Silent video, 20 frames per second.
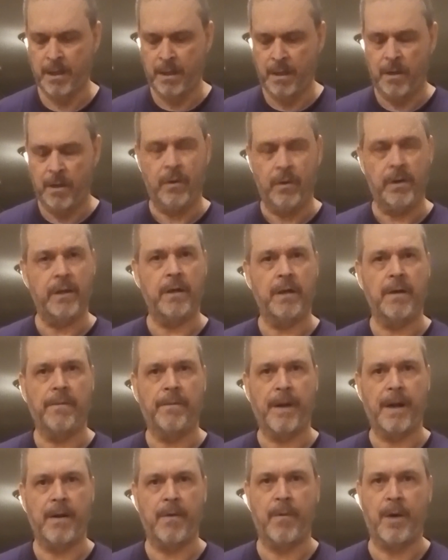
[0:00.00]
Or you're going to
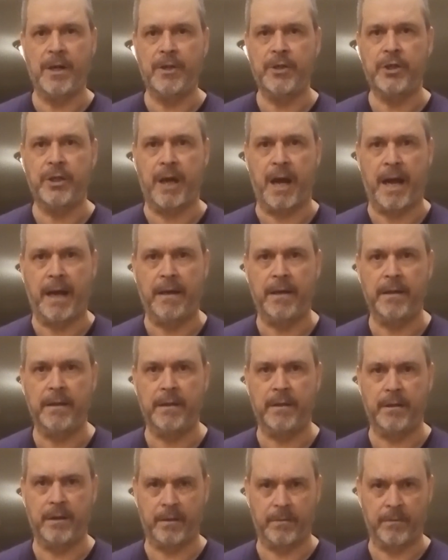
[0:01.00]
fire one shot,
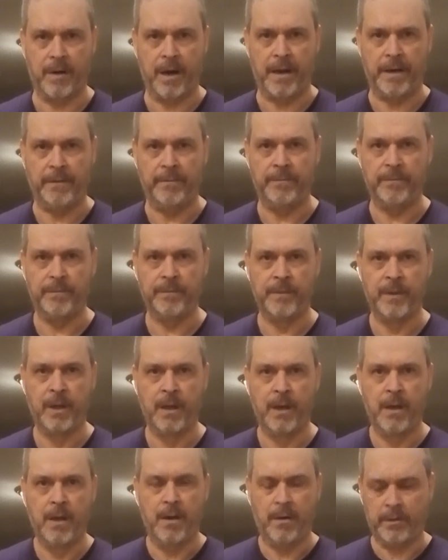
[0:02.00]
they're going to run.
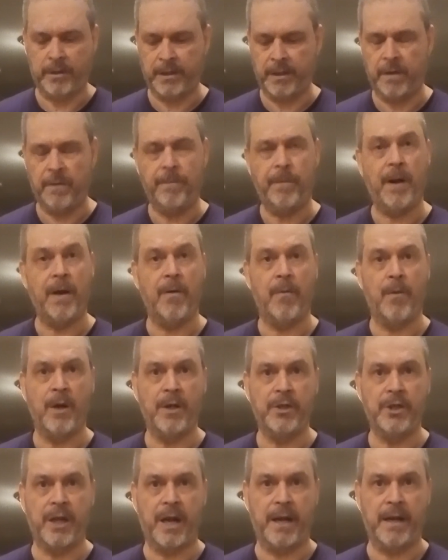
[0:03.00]
Or you're going to fire
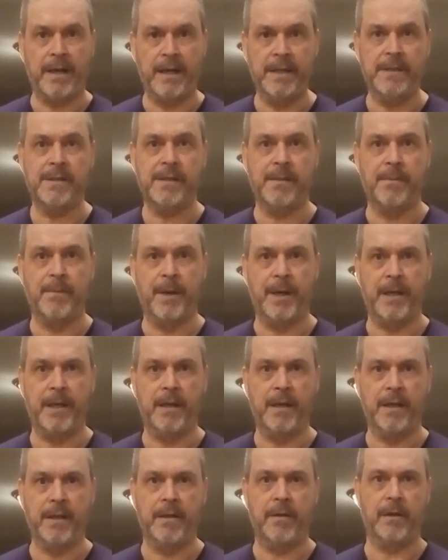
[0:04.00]
one shot and hit
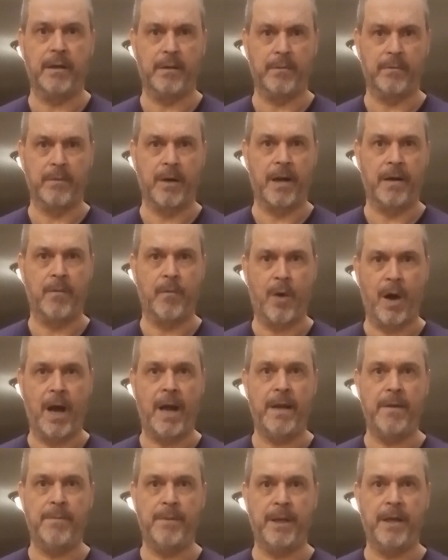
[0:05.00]
somebody and they're going to run.
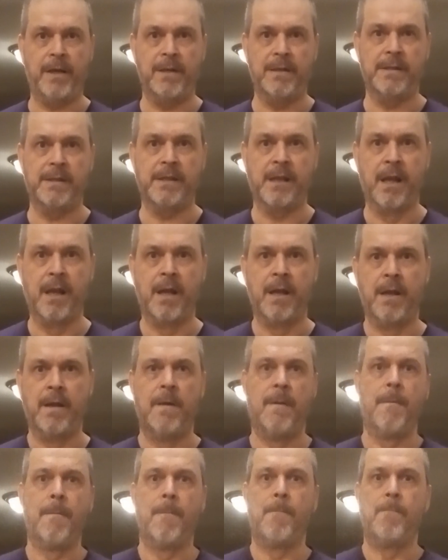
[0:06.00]
Why? Because
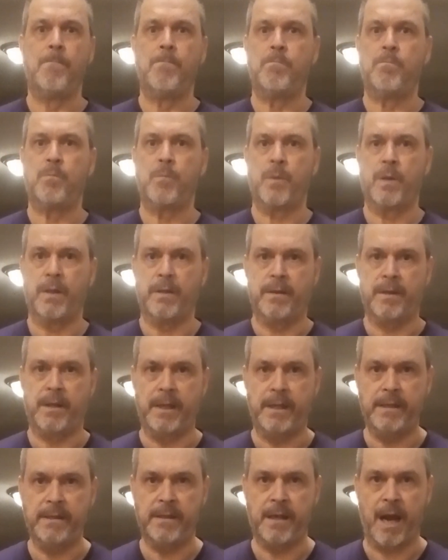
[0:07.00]

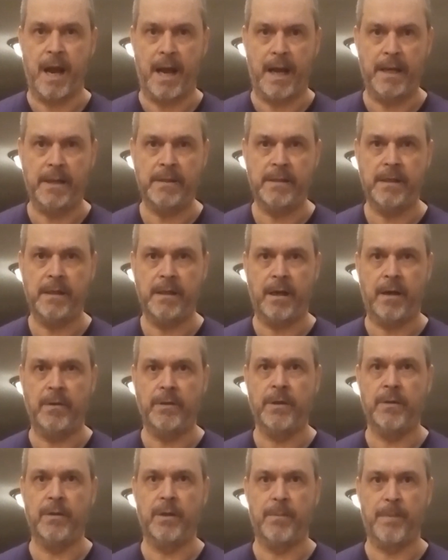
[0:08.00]
these guys,
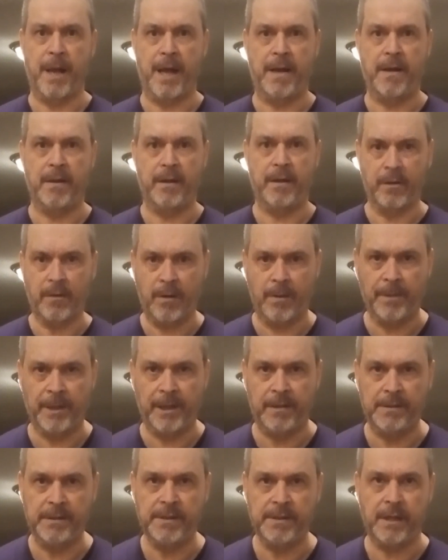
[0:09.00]
although they're bad and they're
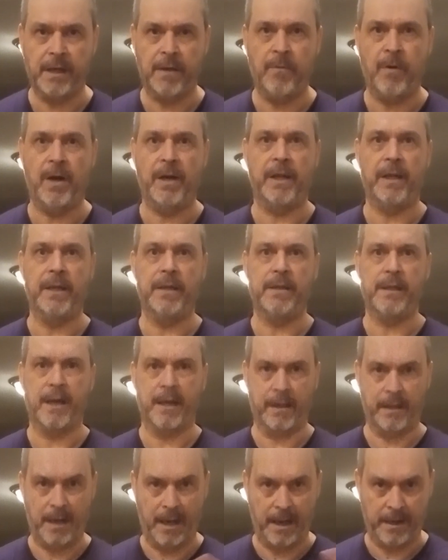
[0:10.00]
criminals, they want to get the
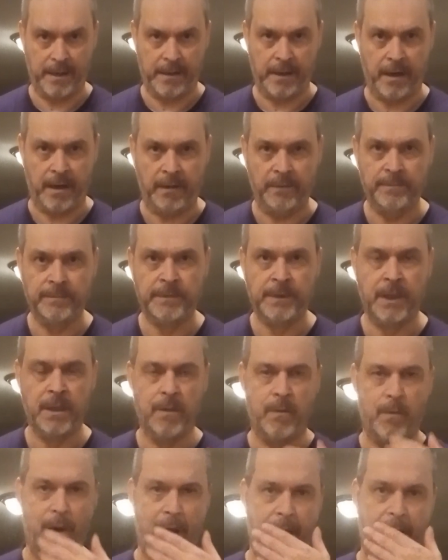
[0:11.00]
heck out of there.
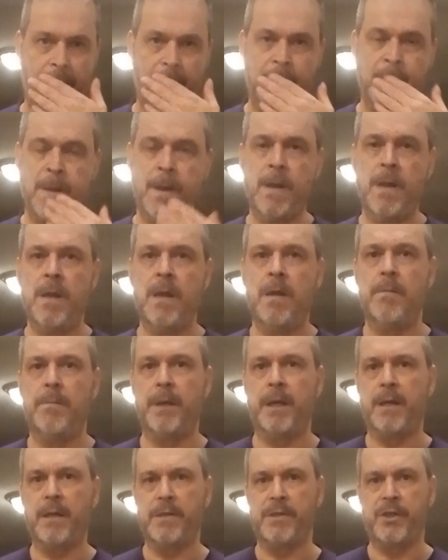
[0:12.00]
Why?
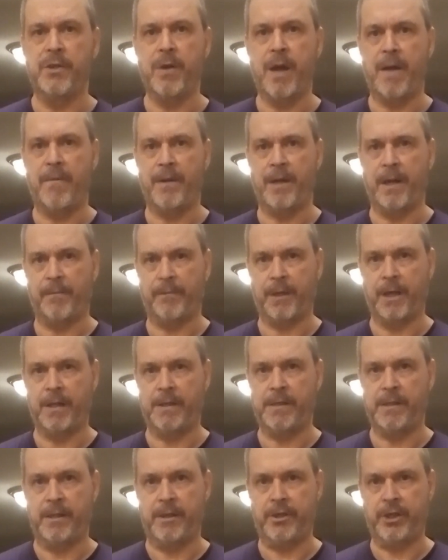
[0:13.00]
Because you have enough
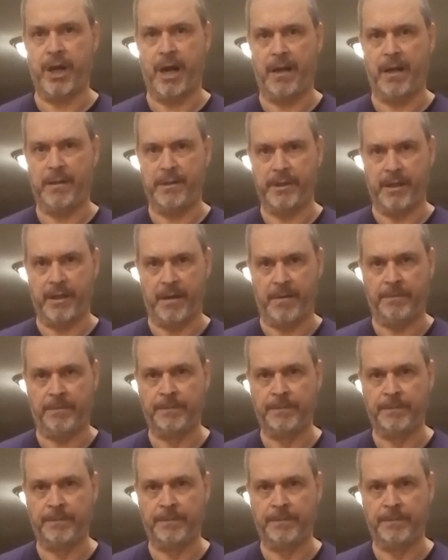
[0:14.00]
guts to challenge them.